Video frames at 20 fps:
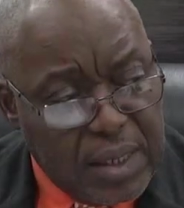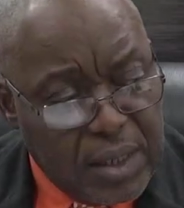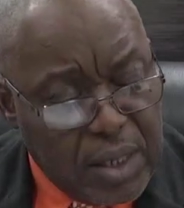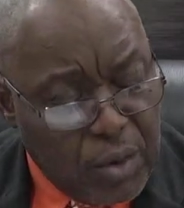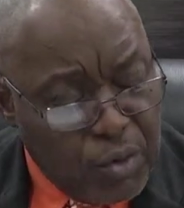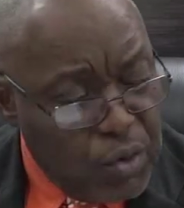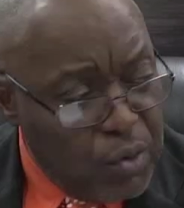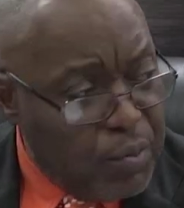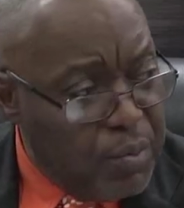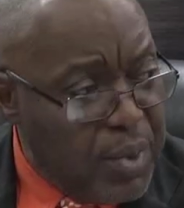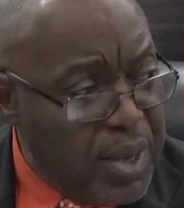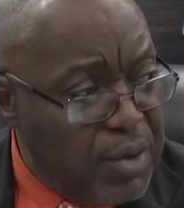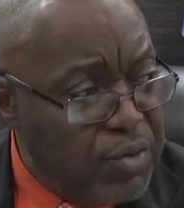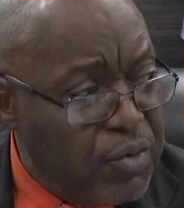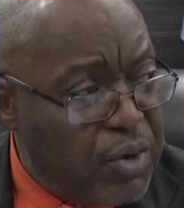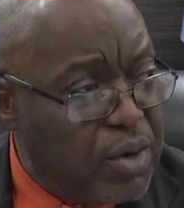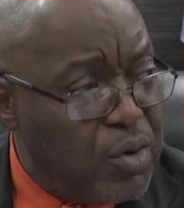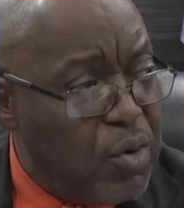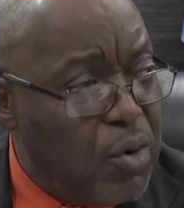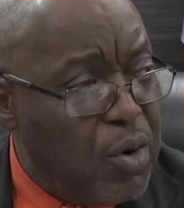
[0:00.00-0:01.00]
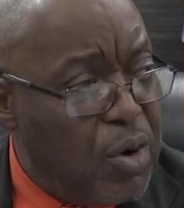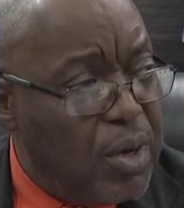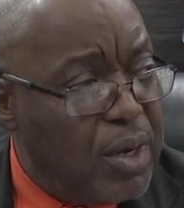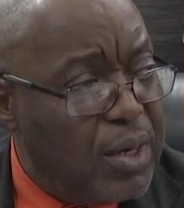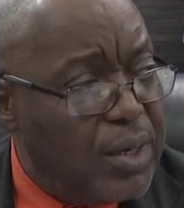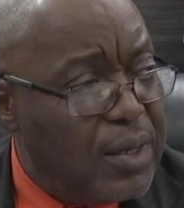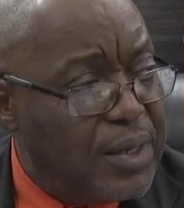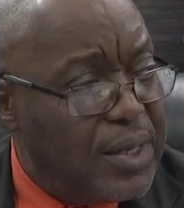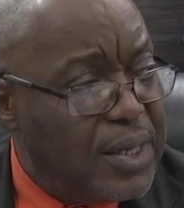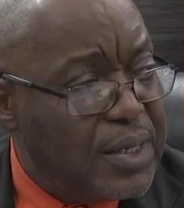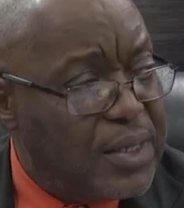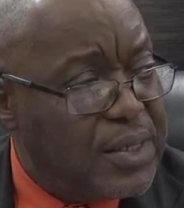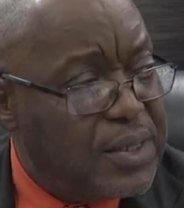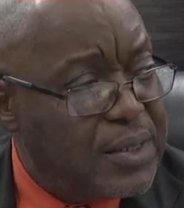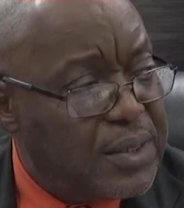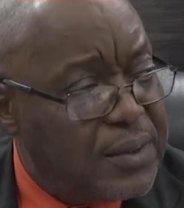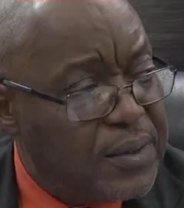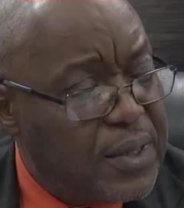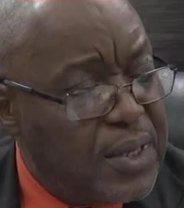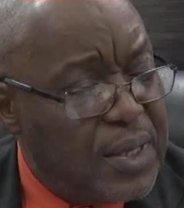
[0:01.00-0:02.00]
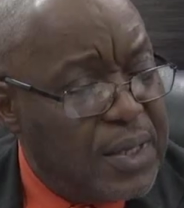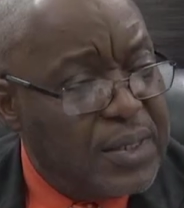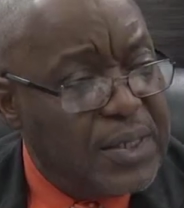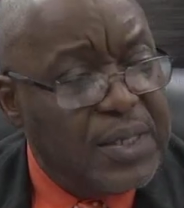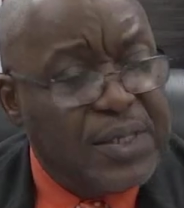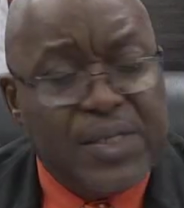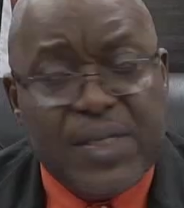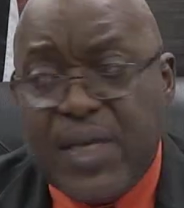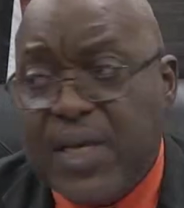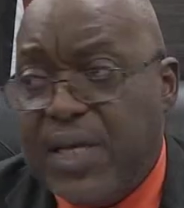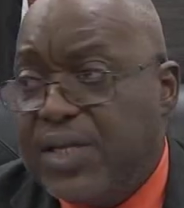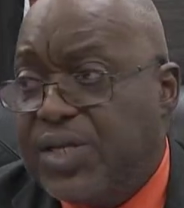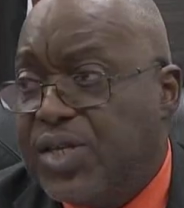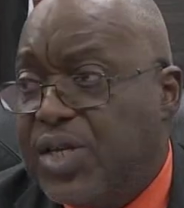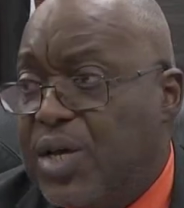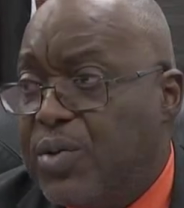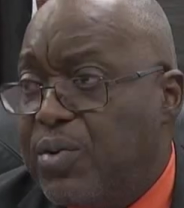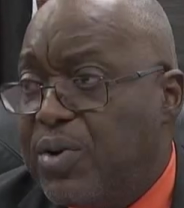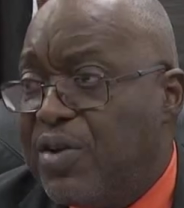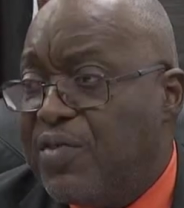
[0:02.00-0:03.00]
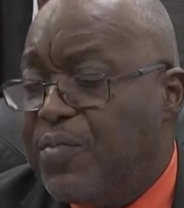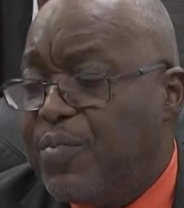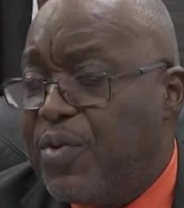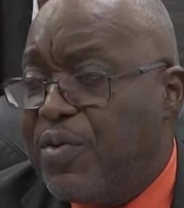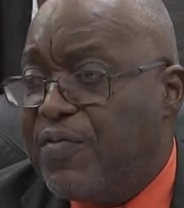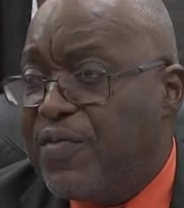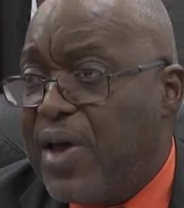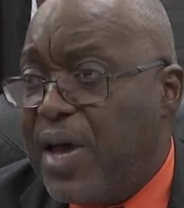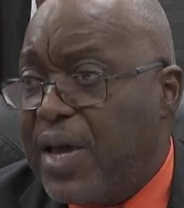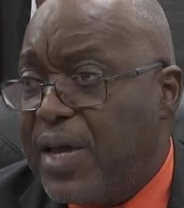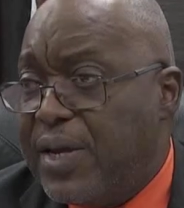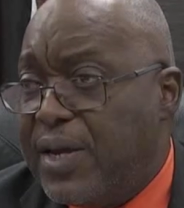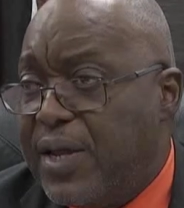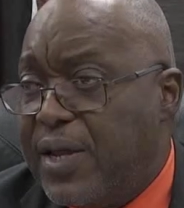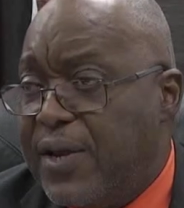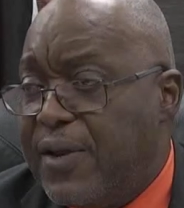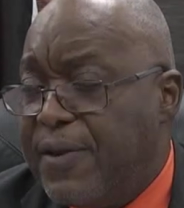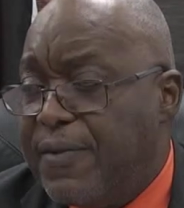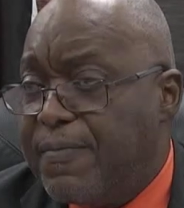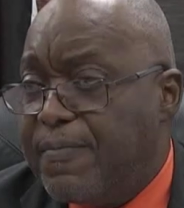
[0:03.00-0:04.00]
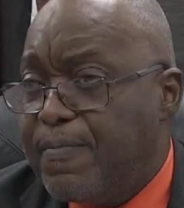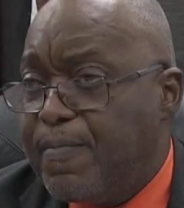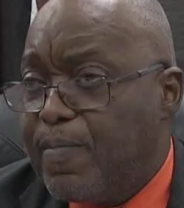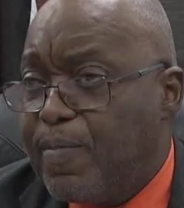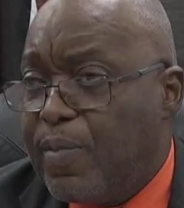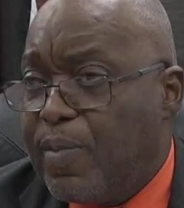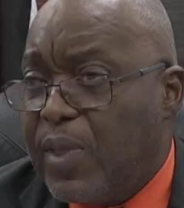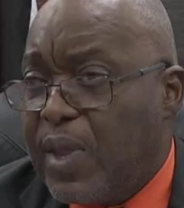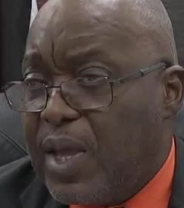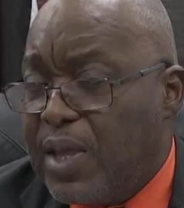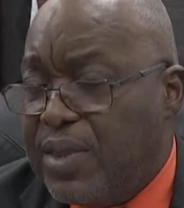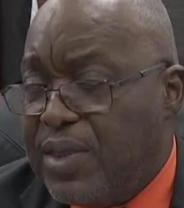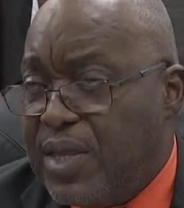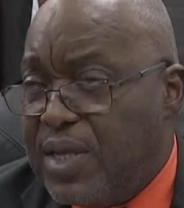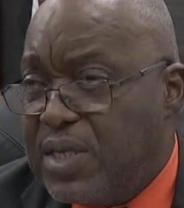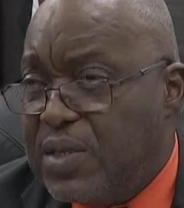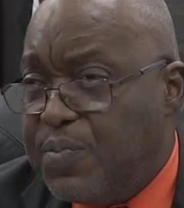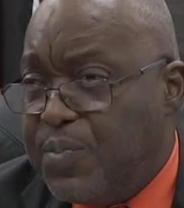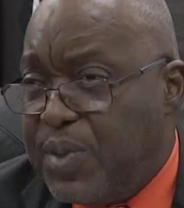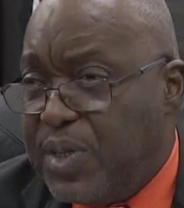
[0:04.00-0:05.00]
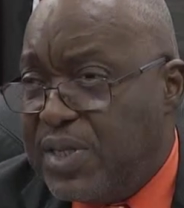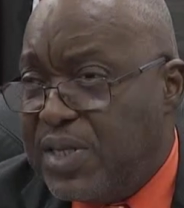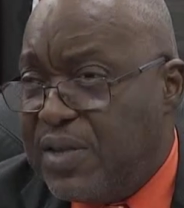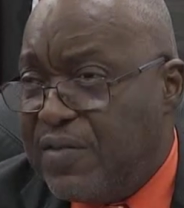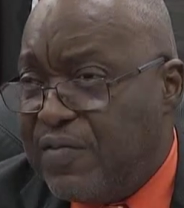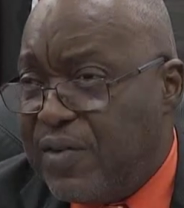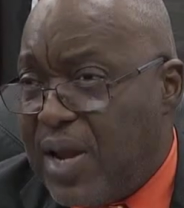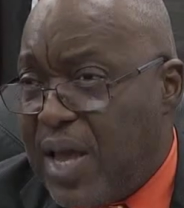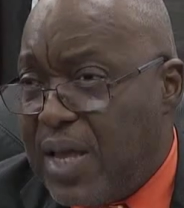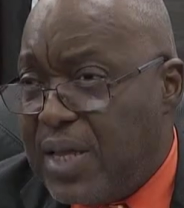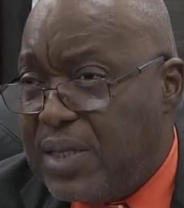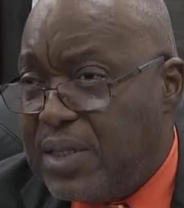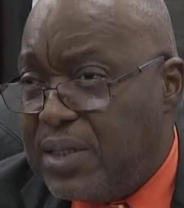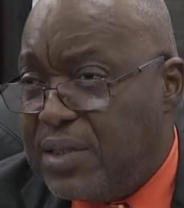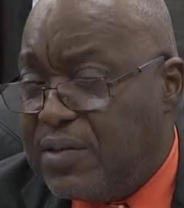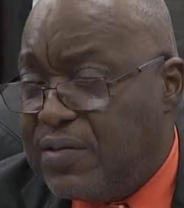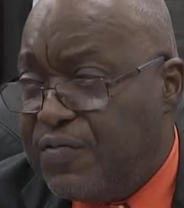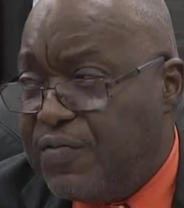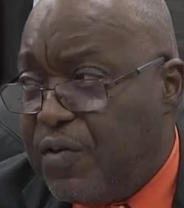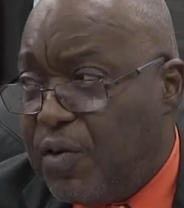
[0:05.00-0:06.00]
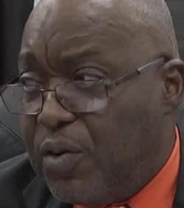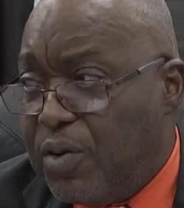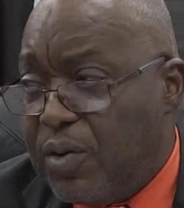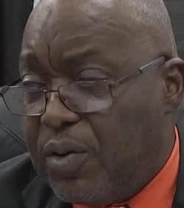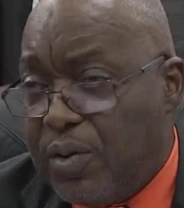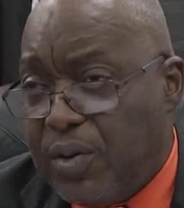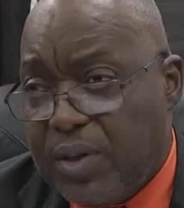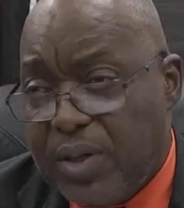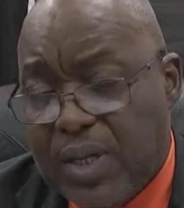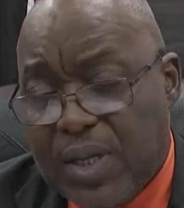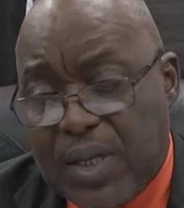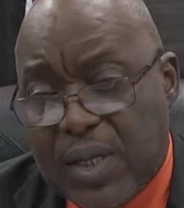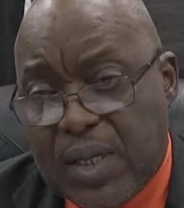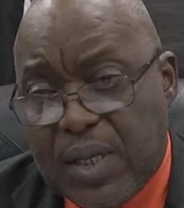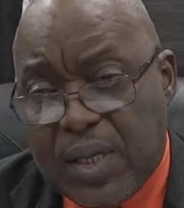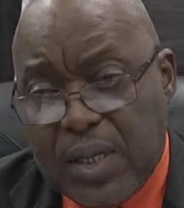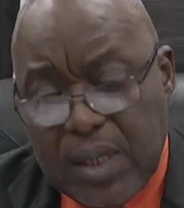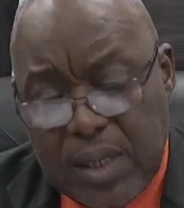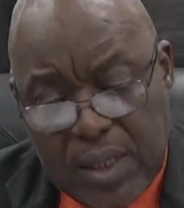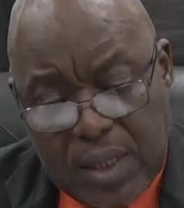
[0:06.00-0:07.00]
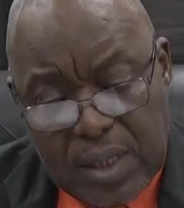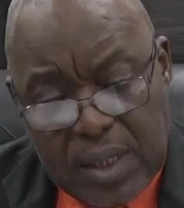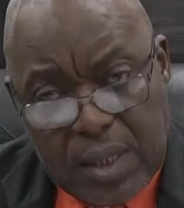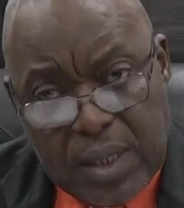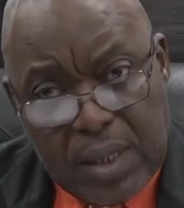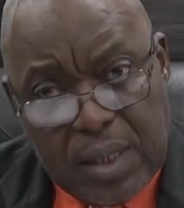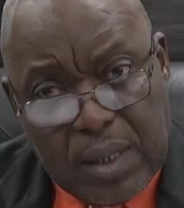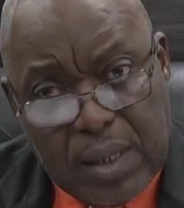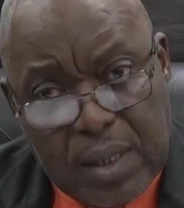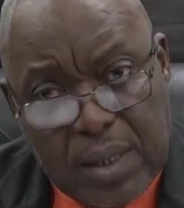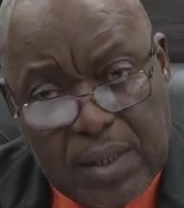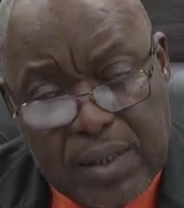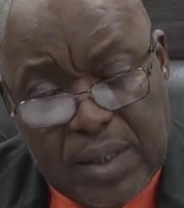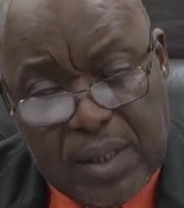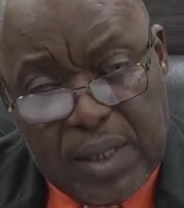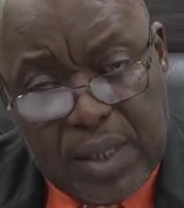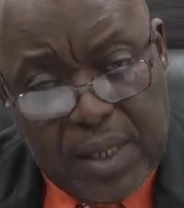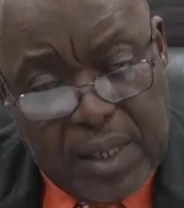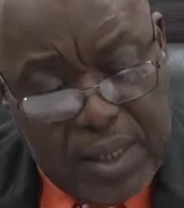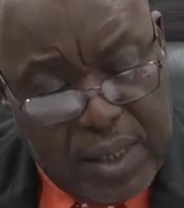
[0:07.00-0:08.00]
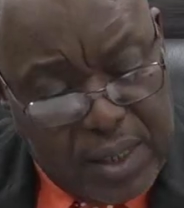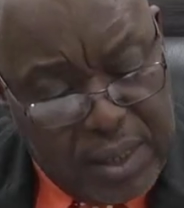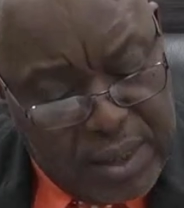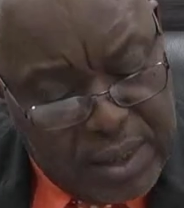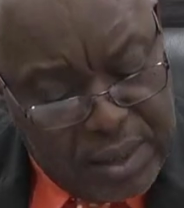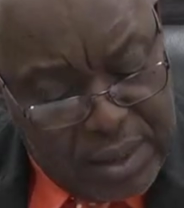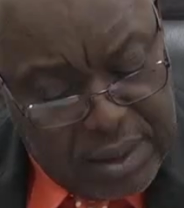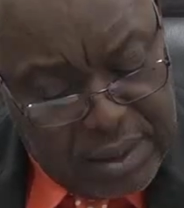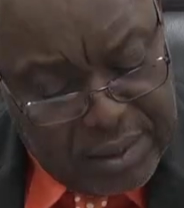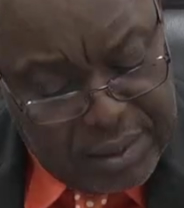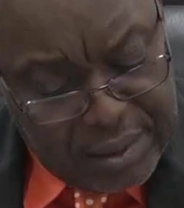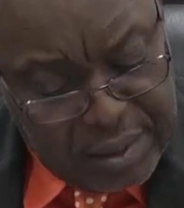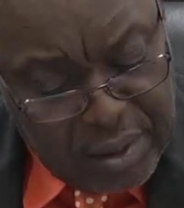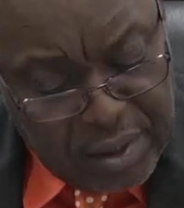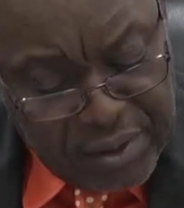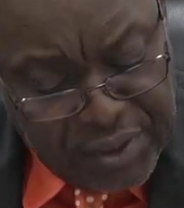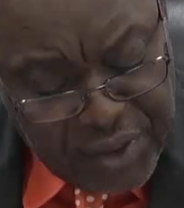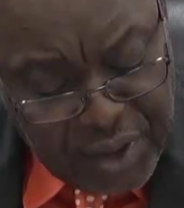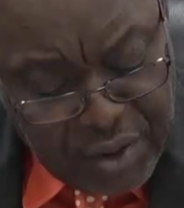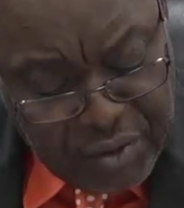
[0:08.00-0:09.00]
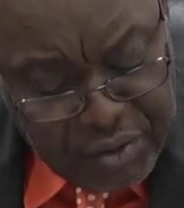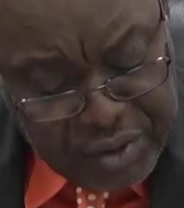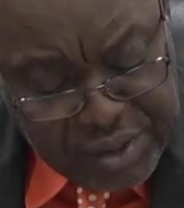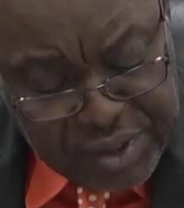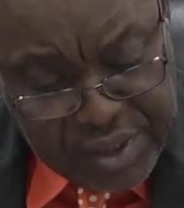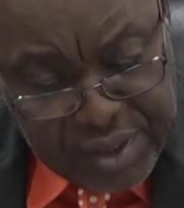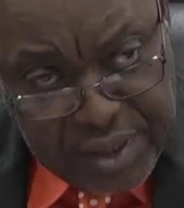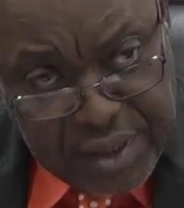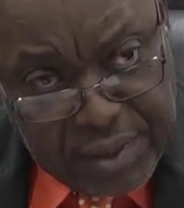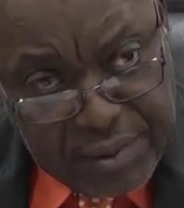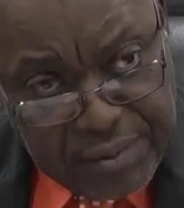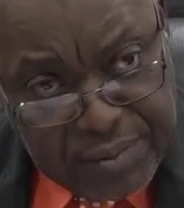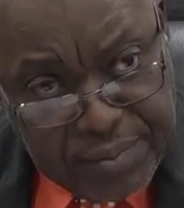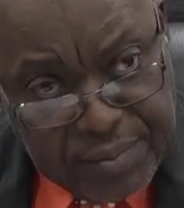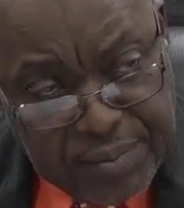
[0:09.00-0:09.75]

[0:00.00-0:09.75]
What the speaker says: Now, you may recall that the THA would have provided this piece of land for the authority